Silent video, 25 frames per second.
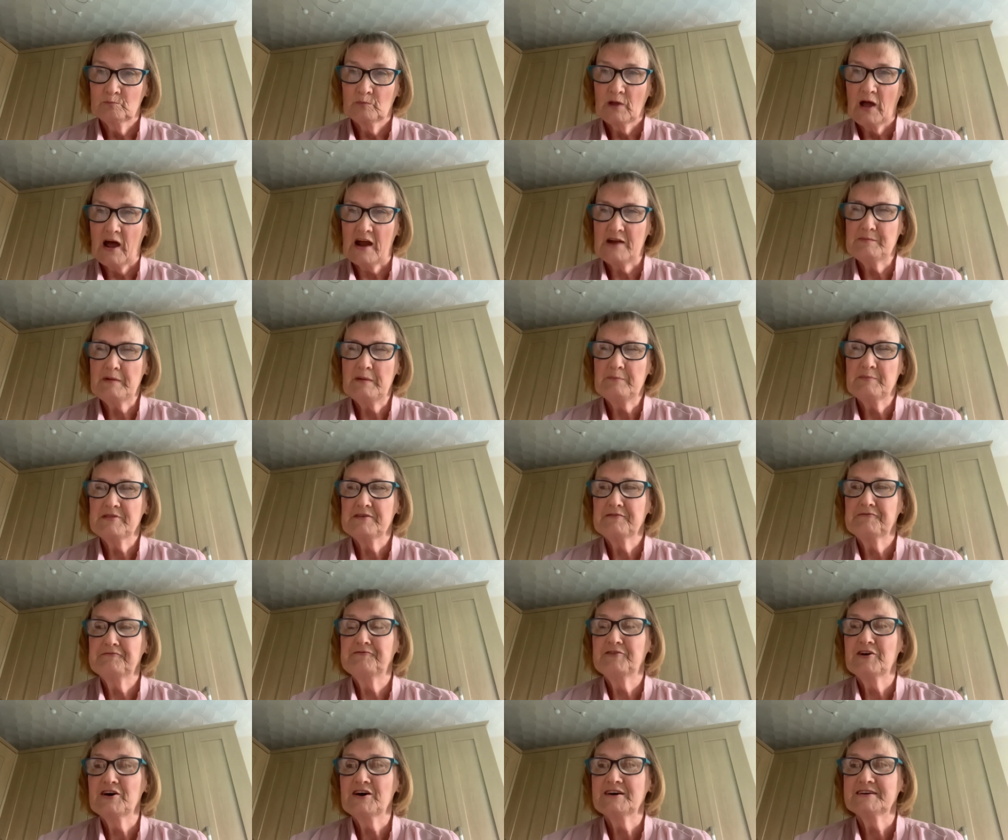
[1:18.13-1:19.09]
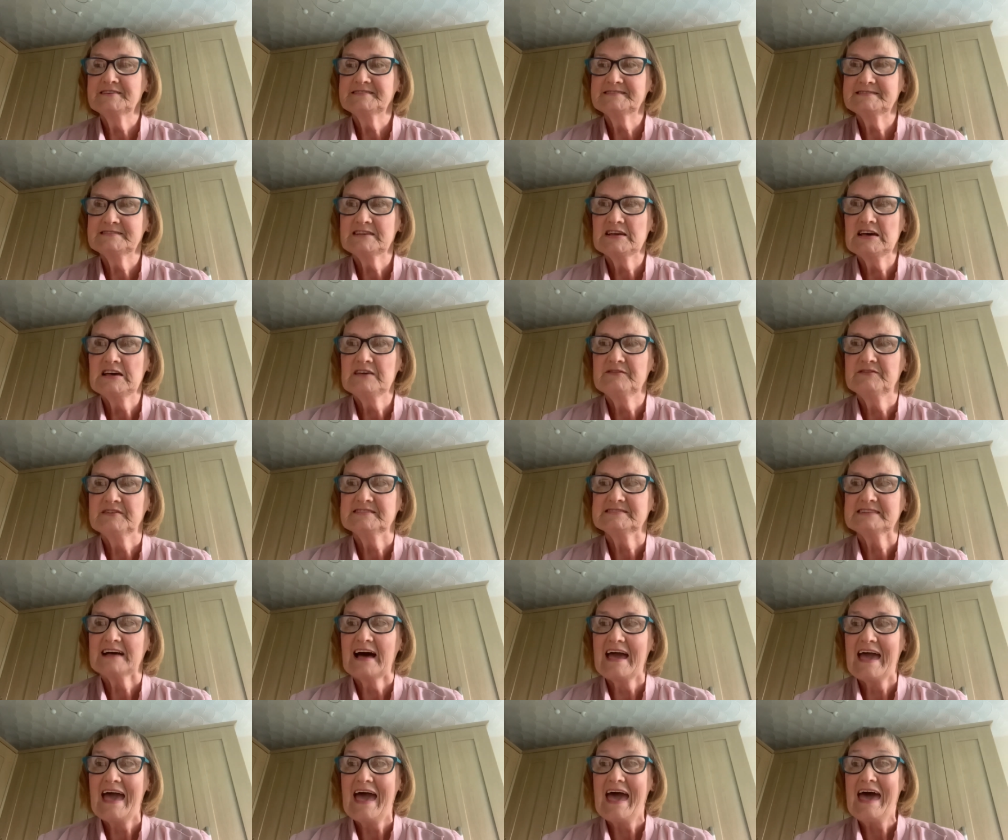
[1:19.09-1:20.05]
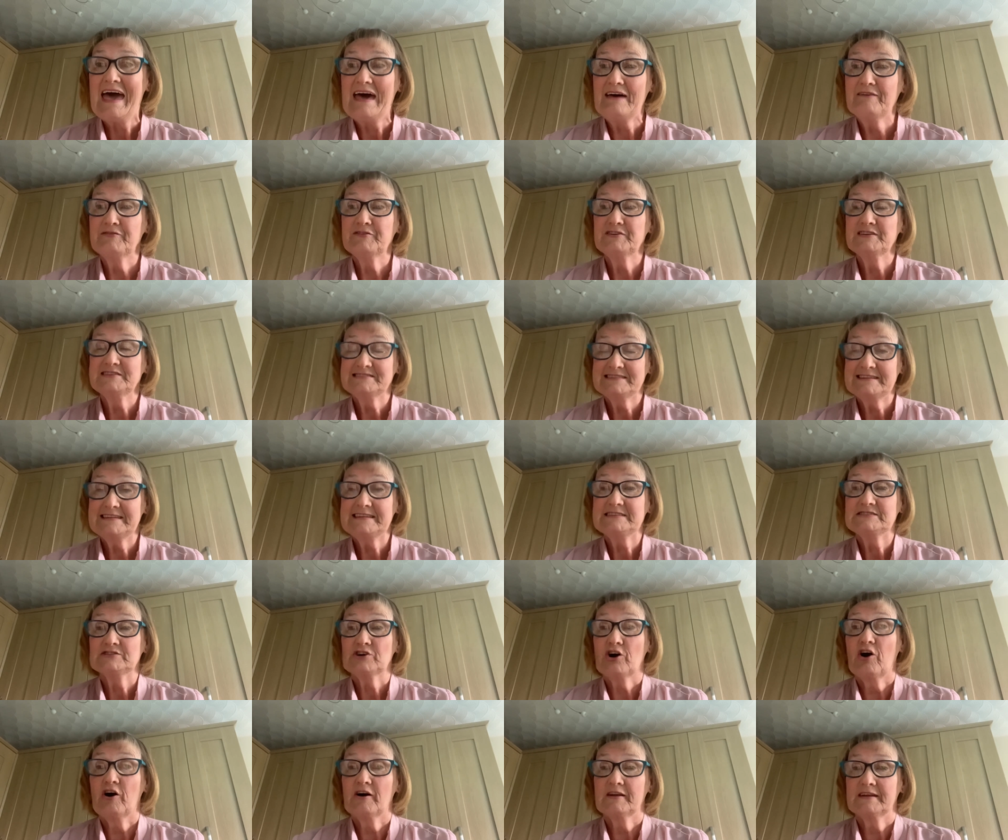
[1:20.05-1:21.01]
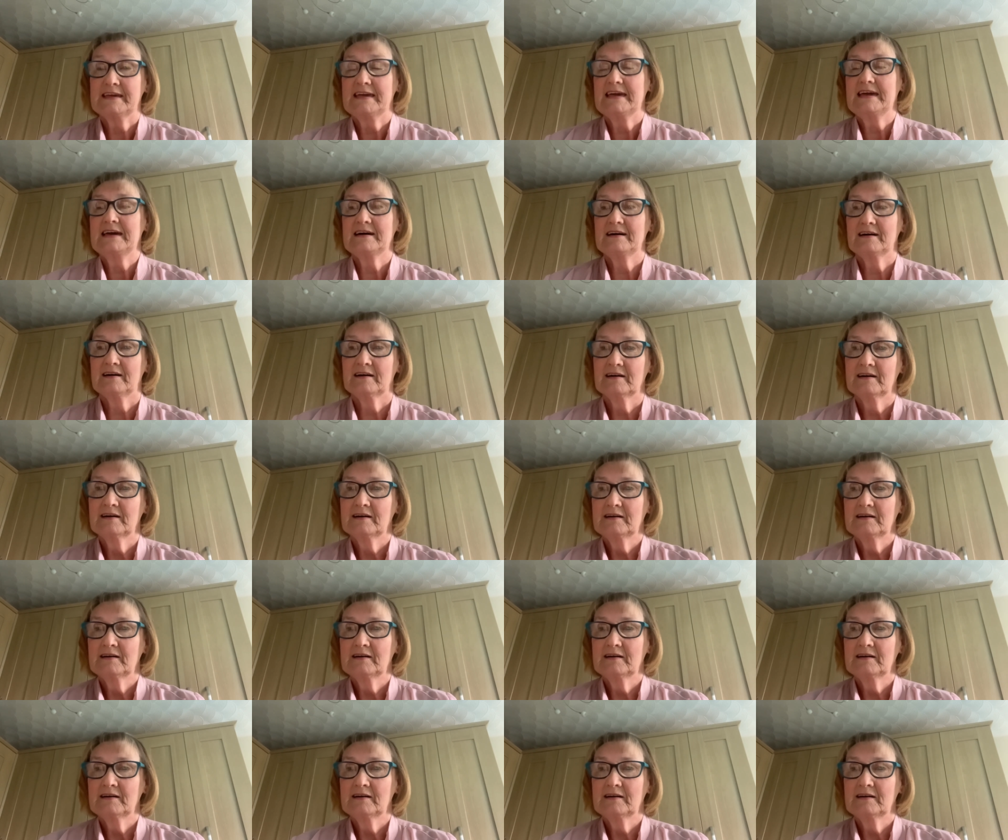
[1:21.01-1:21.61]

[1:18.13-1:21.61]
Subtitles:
I remember the first service I ever did on here